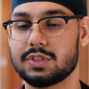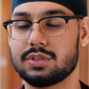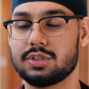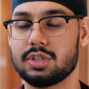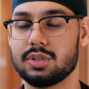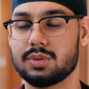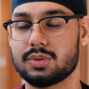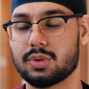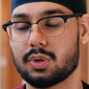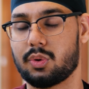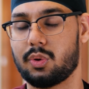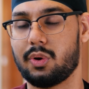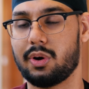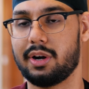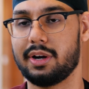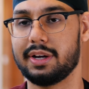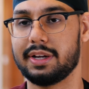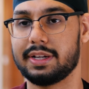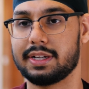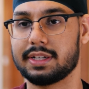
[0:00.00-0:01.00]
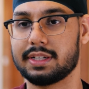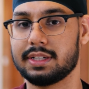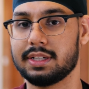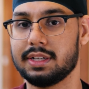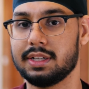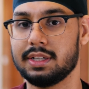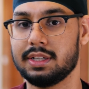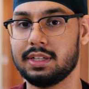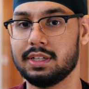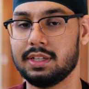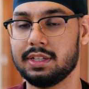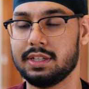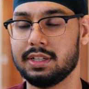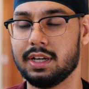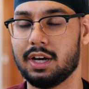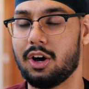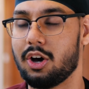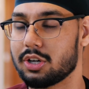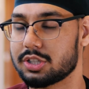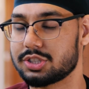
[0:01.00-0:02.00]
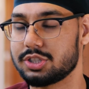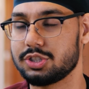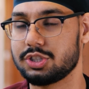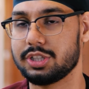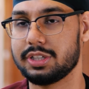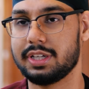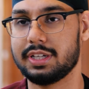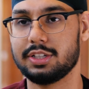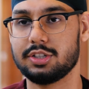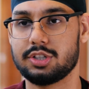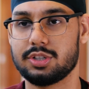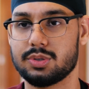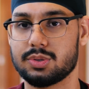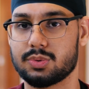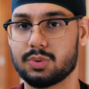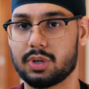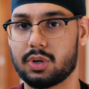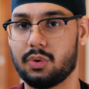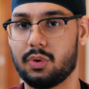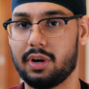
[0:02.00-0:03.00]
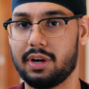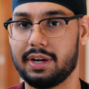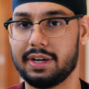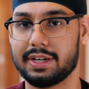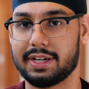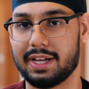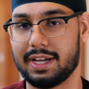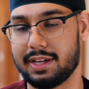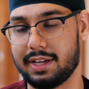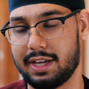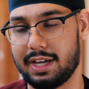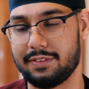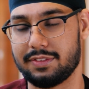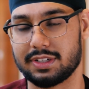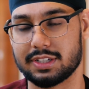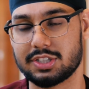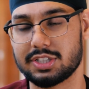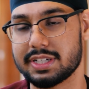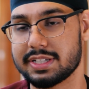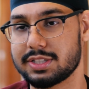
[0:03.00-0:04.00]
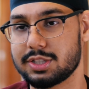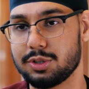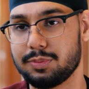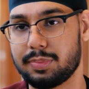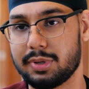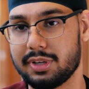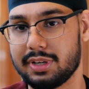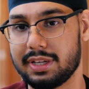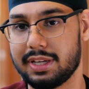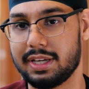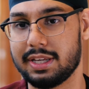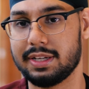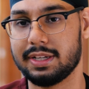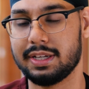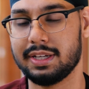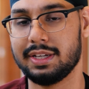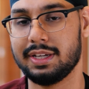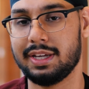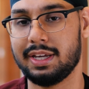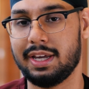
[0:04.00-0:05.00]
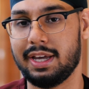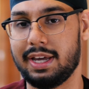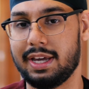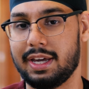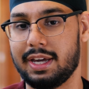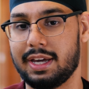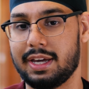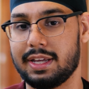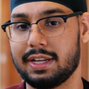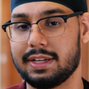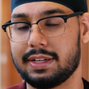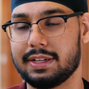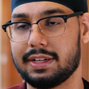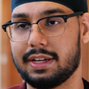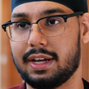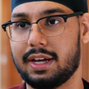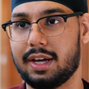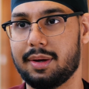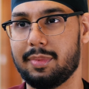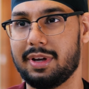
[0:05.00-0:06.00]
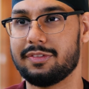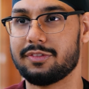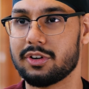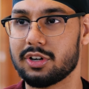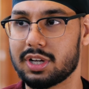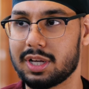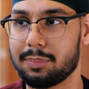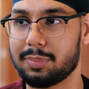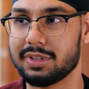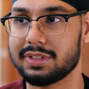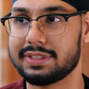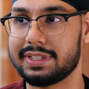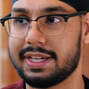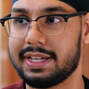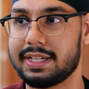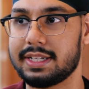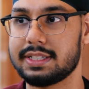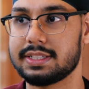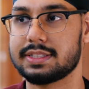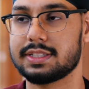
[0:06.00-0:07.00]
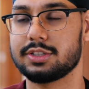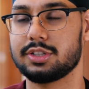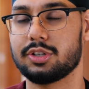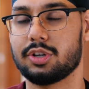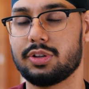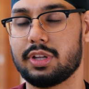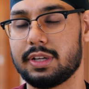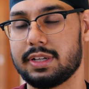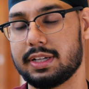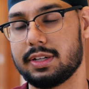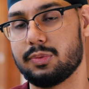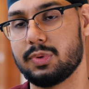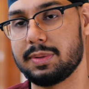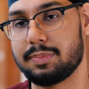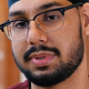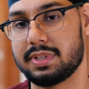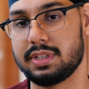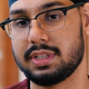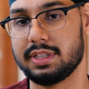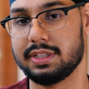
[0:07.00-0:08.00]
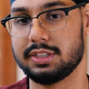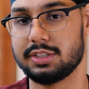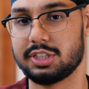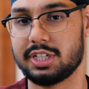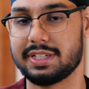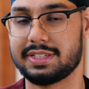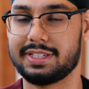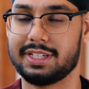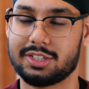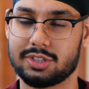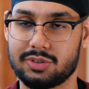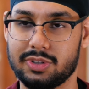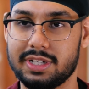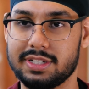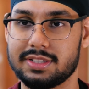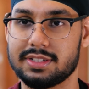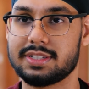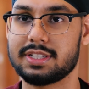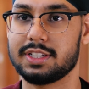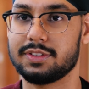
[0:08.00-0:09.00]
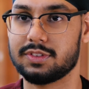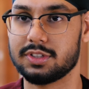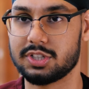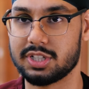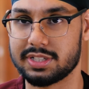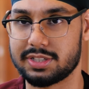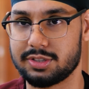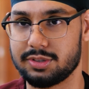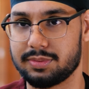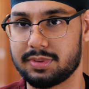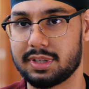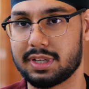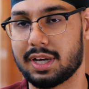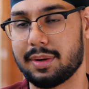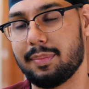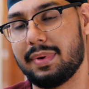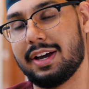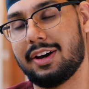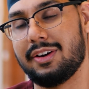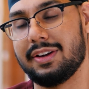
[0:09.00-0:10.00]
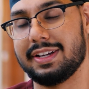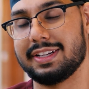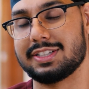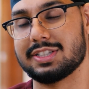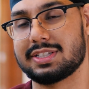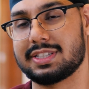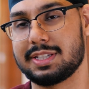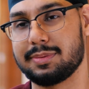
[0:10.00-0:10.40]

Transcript: she was requiring oxygen, she was requiring having a chest tube put in, and after a couple of days, you know, they did repeat chest x-rays to see if the chest tube could come out, and it just